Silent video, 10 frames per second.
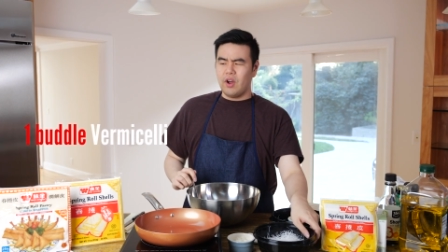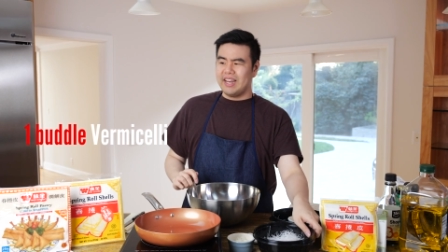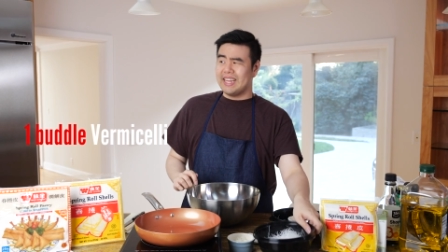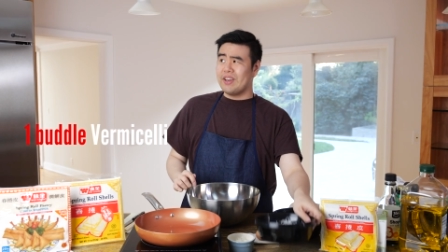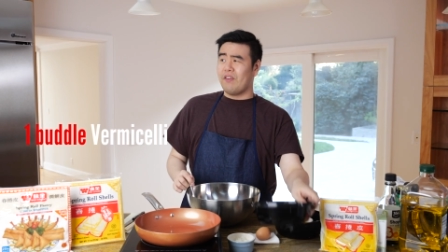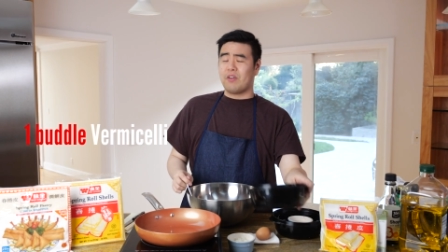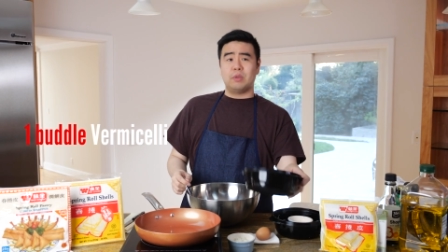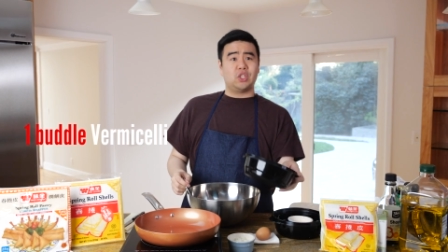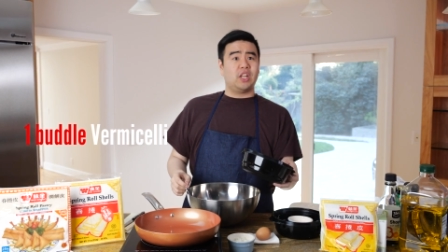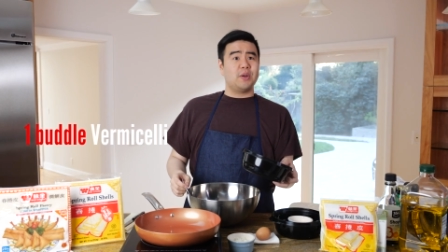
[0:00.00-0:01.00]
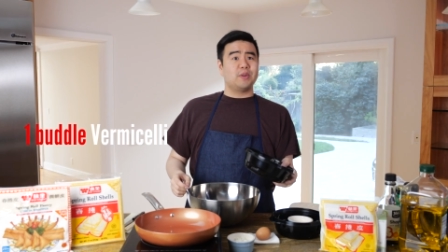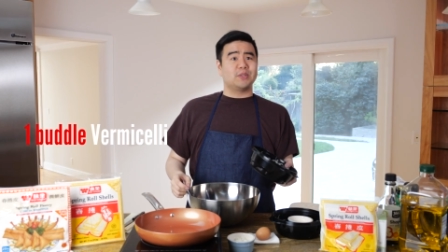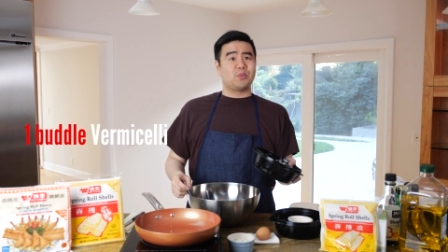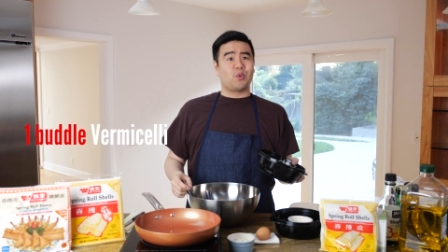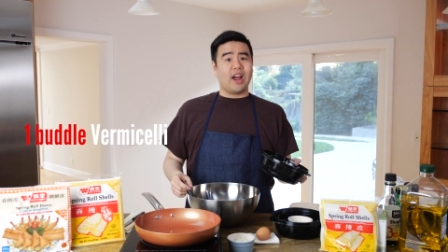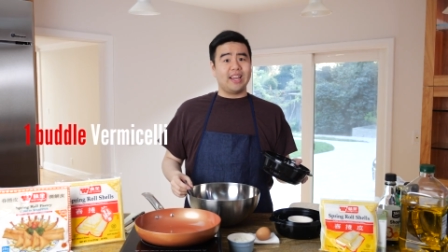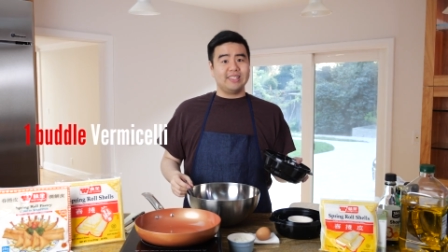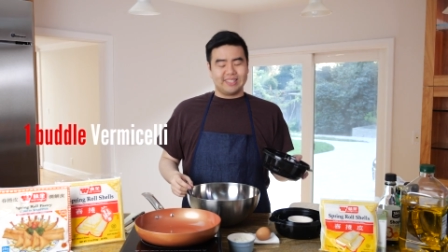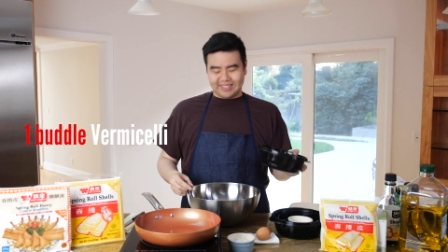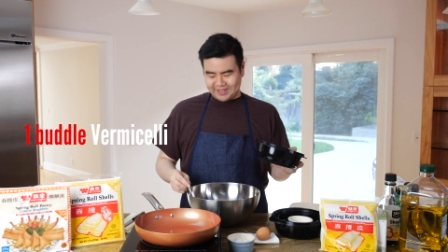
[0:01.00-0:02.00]
You know, I didn't know vermicelli was
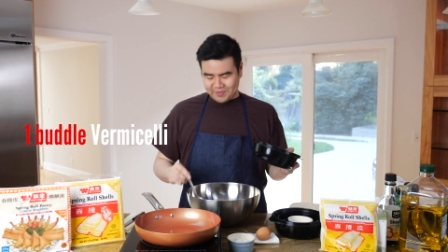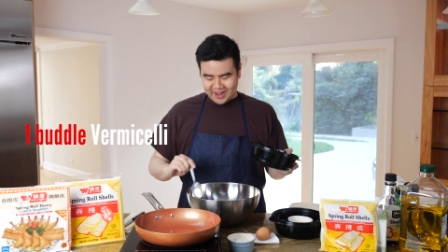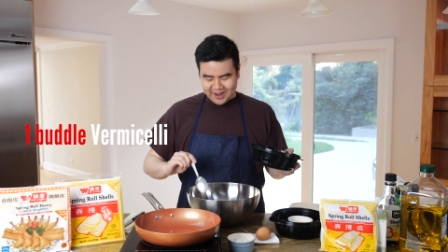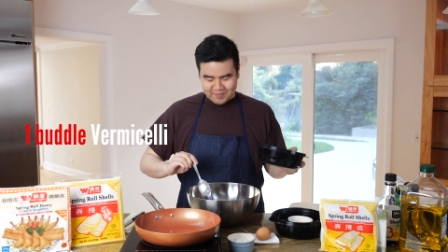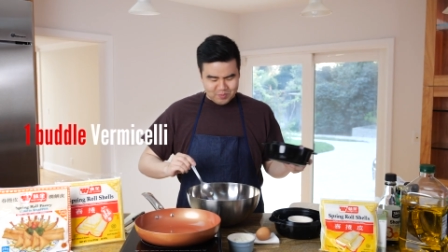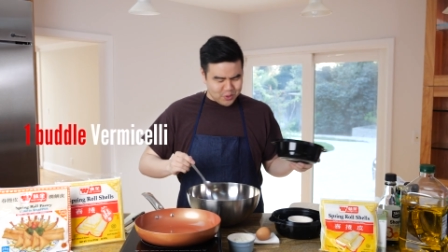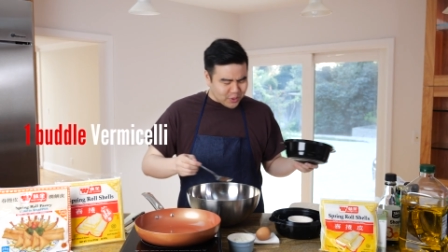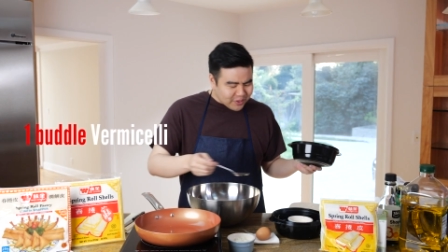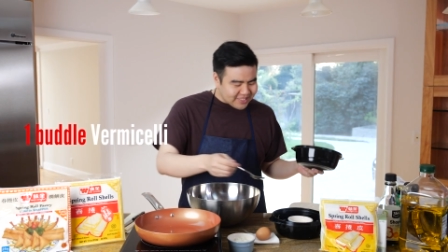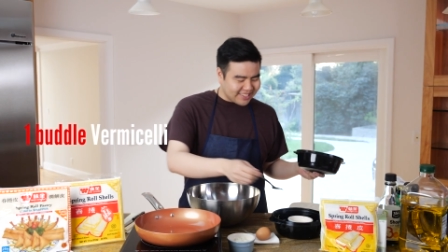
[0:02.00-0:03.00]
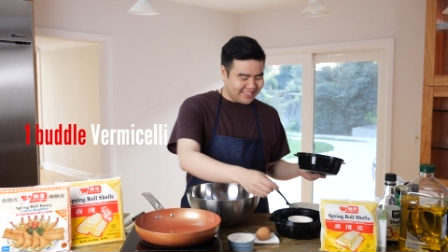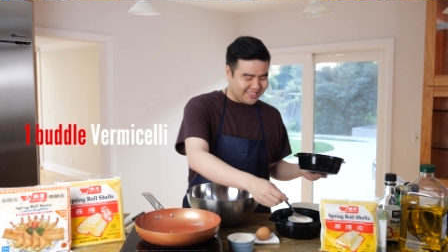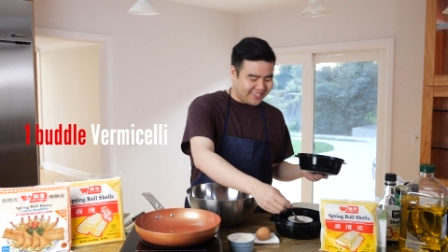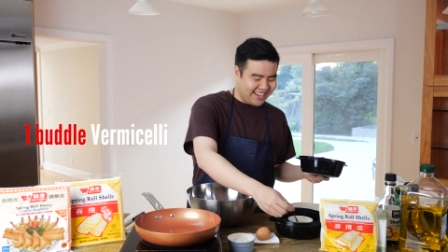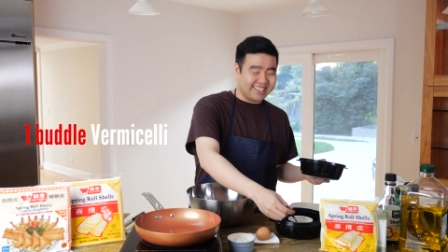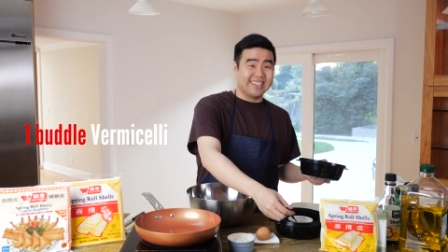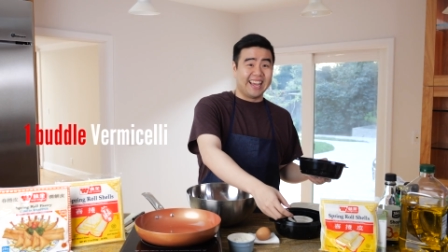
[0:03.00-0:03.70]
rice um, noodles until like